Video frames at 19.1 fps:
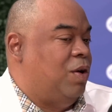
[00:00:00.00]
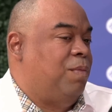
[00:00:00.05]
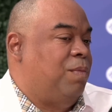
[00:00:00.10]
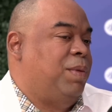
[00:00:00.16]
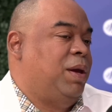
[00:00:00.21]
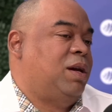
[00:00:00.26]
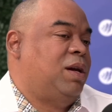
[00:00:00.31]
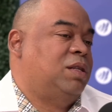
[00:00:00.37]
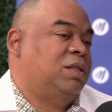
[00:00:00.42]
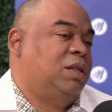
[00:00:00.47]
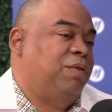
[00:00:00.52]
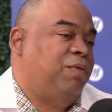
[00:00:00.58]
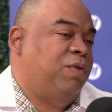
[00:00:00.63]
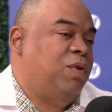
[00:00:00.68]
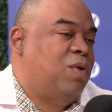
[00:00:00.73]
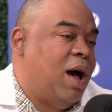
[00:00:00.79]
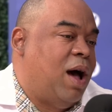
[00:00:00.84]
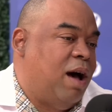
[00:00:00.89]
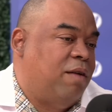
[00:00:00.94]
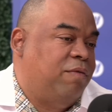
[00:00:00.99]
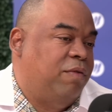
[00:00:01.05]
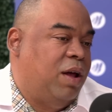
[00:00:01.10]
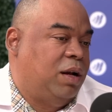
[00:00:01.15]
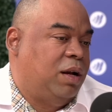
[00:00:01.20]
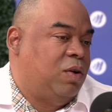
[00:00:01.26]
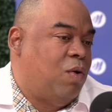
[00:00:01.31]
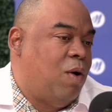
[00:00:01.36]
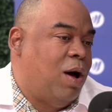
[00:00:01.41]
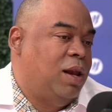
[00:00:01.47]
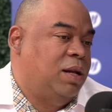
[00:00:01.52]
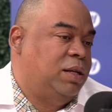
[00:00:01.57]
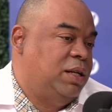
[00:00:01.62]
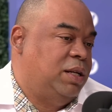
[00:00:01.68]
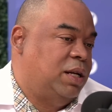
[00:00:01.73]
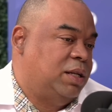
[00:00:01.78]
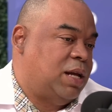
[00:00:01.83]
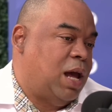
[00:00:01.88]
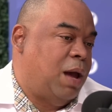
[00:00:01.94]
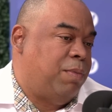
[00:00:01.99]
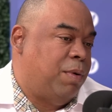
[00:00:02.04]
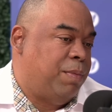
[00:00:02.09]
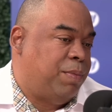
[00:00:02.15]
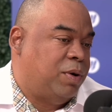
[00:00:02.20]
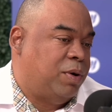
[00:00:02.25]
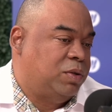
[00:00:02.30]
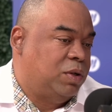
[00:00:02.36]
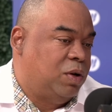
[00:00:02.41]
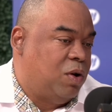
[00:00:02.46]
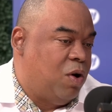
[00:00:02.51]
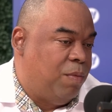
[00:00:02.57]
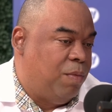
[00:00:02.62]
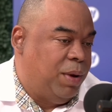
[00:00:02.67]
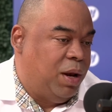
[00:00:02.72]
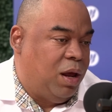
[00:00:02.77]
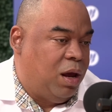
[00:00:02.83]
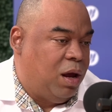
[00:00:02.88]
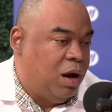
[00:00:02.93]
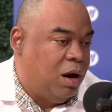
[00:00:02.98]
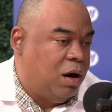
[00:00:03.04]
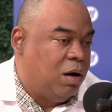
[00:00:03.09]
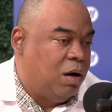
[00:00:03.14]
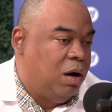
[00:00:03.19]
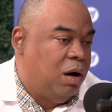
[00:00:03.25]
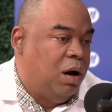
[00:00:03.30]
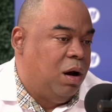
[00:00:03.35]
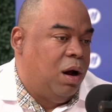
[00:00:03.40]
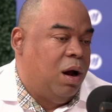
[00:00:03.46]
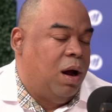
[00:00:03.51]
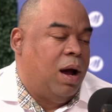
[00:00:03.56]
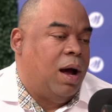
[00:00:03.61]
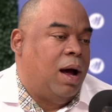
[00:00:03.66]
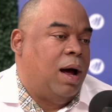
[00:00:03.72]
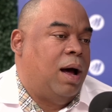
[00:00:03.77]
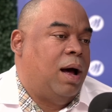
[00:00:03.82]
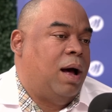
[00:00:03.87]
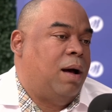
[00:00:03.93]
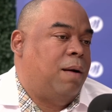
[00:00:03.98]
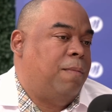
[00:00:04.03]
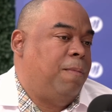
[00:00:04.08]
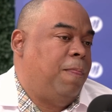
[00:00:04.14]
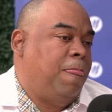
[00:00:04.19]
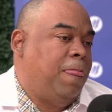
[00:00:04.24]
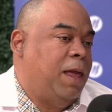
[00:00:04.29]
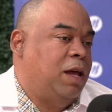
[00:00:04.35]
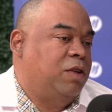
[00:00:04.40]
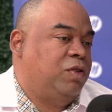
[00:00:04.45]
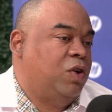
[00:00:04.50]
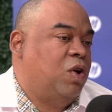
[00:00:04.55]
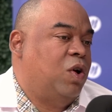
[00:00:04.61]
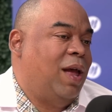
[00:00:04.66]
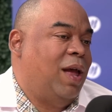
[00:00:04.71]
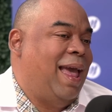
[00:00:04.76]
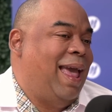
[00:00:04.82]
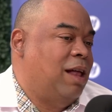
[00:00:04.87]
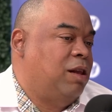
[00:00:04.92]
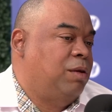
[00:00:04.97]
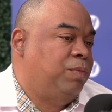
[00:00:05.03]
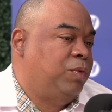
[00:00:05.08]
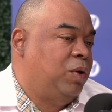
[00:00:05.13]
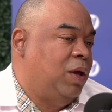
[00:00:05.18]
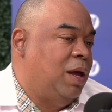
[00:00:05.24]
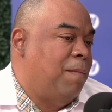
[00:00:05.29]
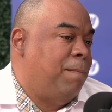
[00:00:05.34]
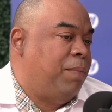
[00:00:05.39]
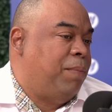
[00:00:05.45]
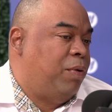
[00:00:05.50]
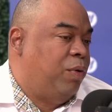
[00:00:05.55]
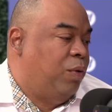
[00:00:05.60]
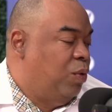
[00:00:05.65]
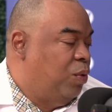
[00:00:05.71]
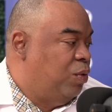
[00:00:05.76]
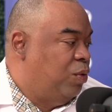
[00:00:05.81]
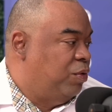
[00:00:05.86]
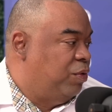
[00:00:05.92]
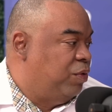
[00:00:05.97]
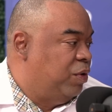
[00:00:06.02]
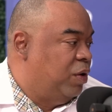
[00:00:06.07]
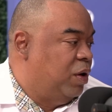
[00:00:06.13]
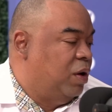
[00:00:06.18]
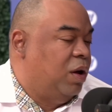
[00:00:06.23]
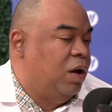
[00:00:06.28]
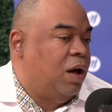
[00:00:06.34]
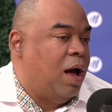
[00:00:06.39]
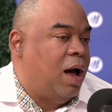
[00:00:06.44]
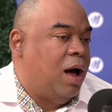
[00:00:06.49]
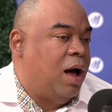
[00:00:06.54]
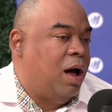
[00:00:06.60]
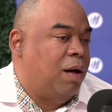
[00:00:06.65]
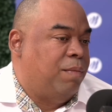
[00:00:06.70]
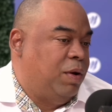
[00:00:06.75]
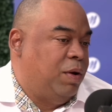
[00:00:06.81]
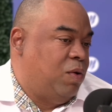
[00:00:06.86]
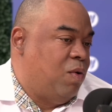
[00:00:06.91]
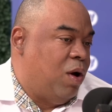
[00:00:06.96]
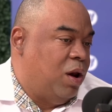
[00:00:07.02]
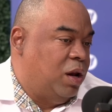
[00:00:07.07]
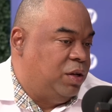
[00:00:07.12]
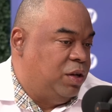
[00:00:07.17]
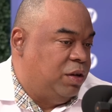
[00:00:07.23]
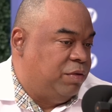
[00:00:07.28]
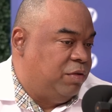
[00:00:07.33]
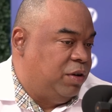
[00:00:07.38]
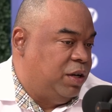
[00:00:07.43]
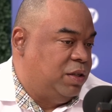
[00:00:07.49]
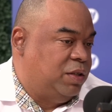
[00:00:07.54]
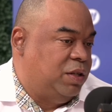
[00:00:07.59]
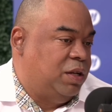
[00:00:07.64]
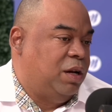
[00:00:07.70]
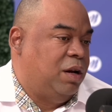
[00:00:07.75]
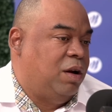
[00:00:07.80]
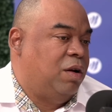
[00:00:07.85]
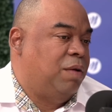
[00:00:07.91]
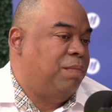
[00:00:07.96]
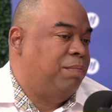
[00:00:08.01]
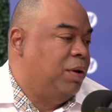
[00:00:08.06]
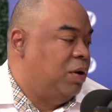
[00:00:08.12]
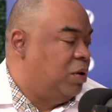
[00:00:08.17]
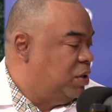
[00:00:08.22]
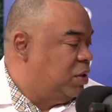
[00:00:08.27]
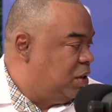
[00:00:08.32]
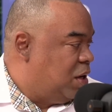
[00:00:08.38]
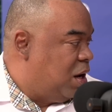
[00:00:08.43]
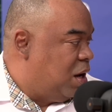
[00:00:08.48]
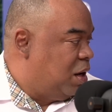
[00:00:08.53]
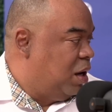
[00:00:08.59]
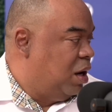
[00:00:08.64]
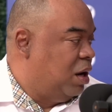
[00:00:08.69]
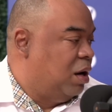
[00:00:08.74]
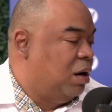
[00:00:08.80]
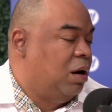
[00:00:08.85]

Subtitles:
because if you have that quality and type of person coming here, it's going to help to improve the quality of racing here, the blood stock here.